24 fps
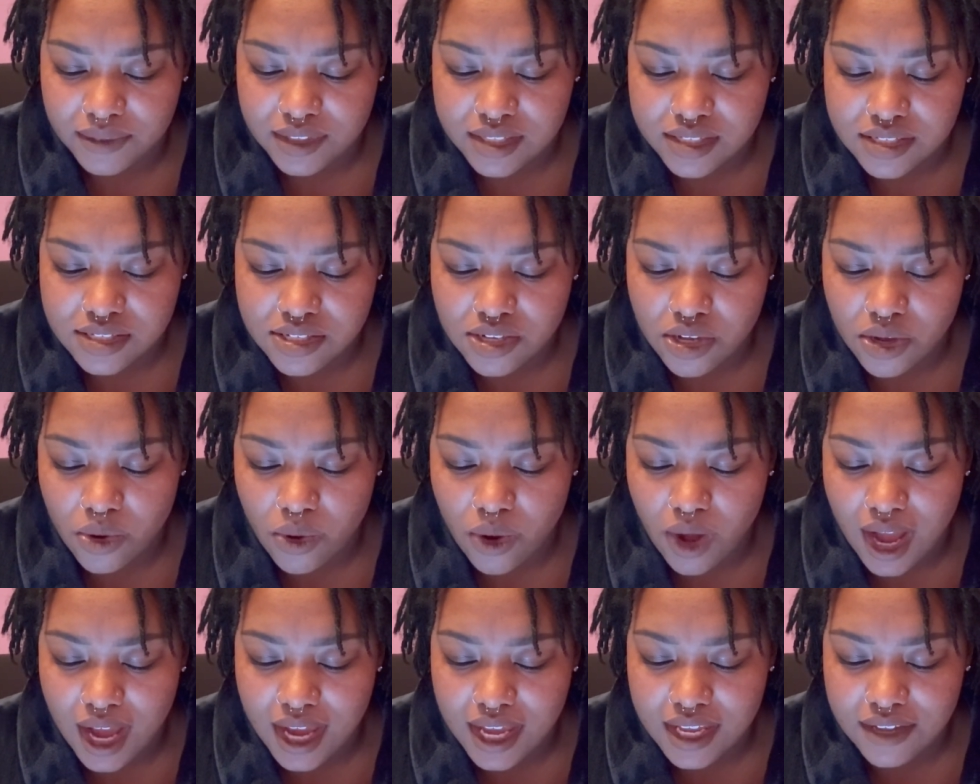so
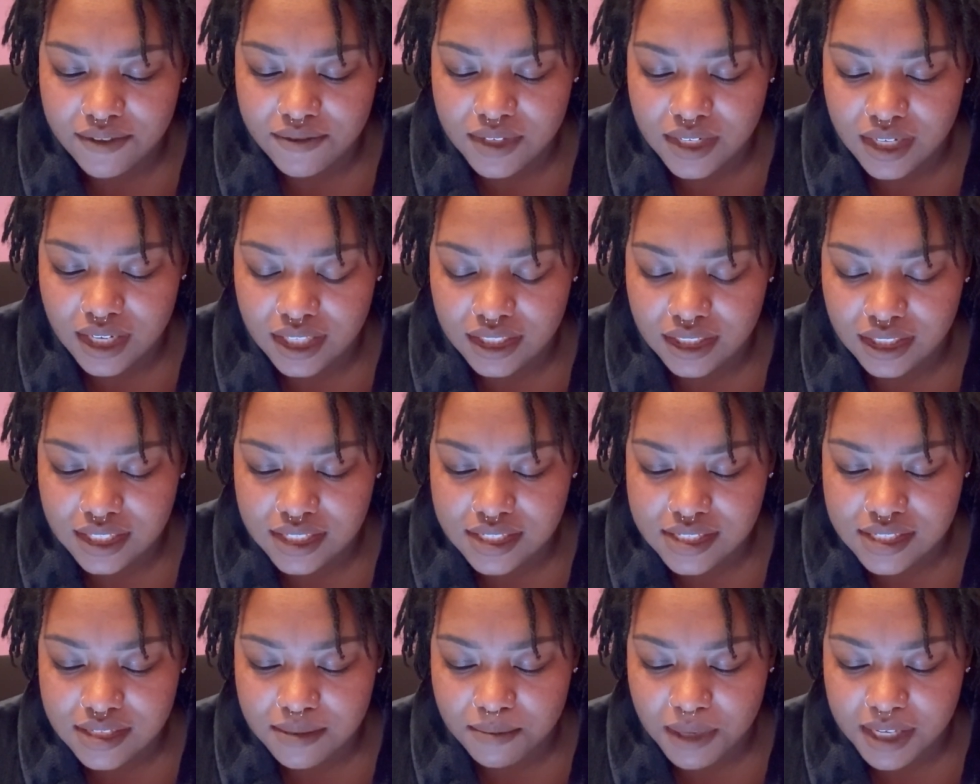I even
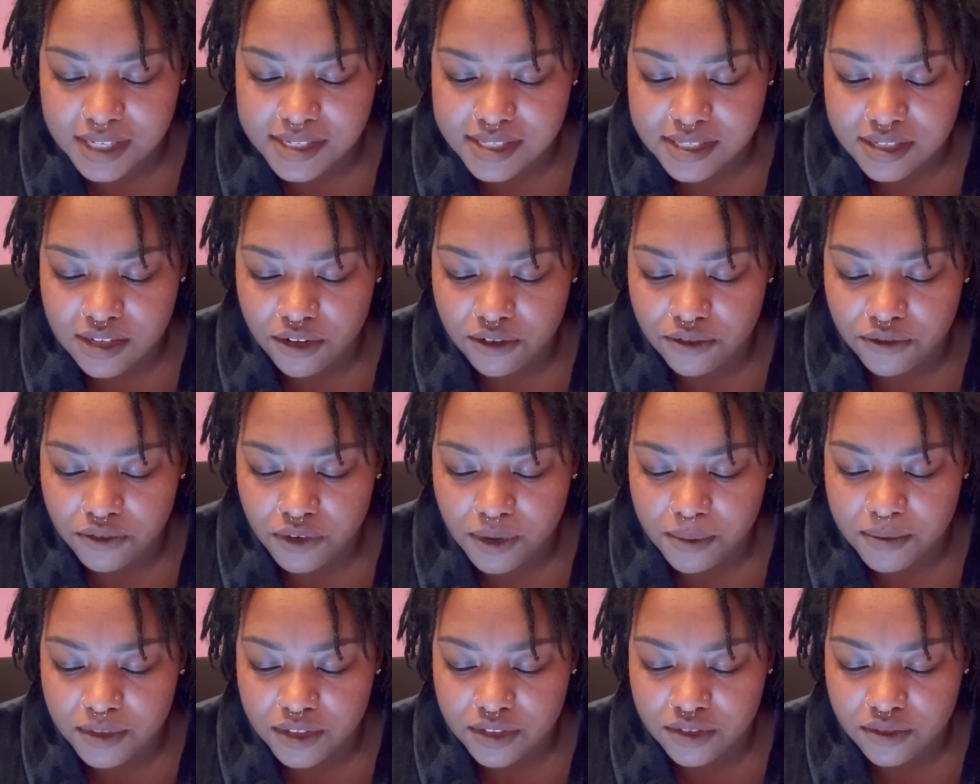unlisted myself
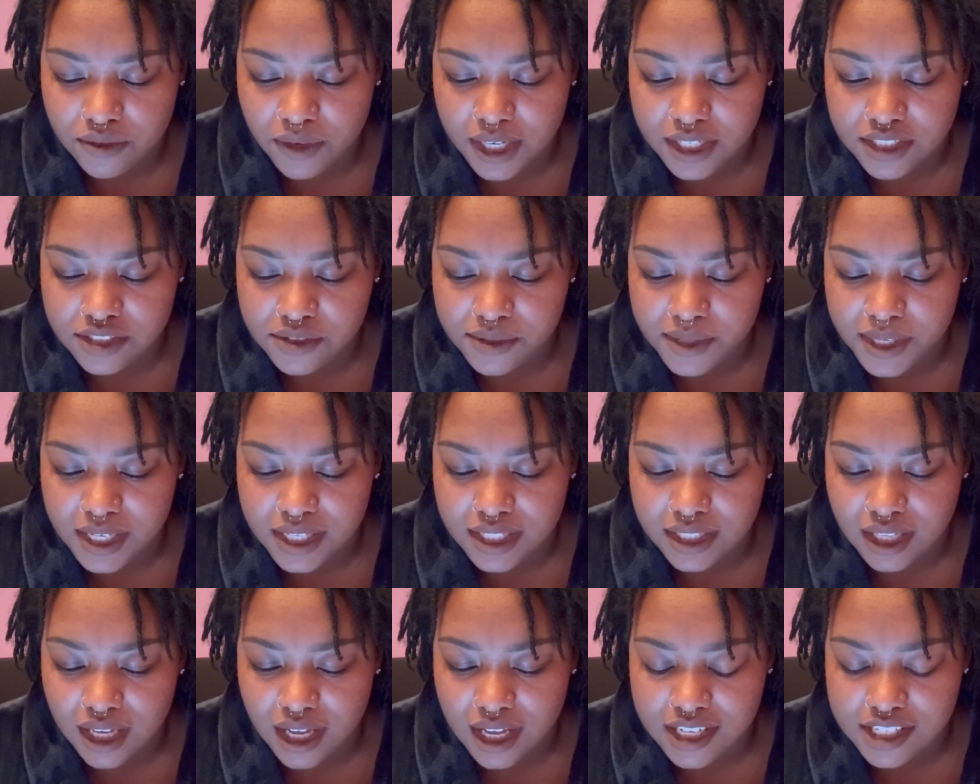from the directory
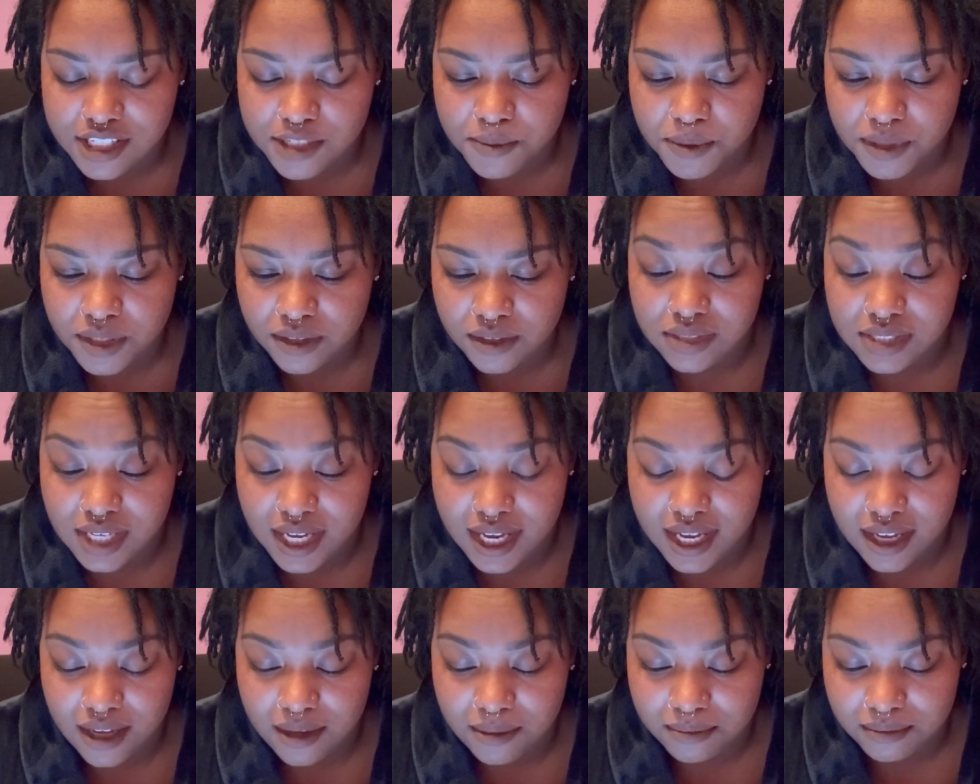in the hospital.
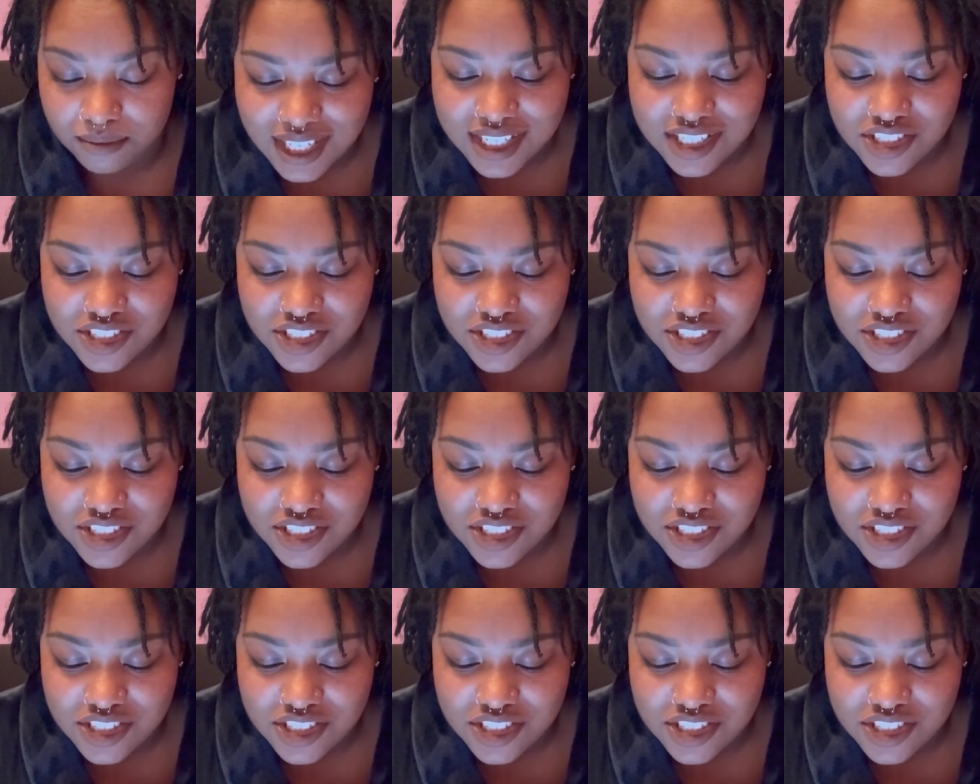Damn.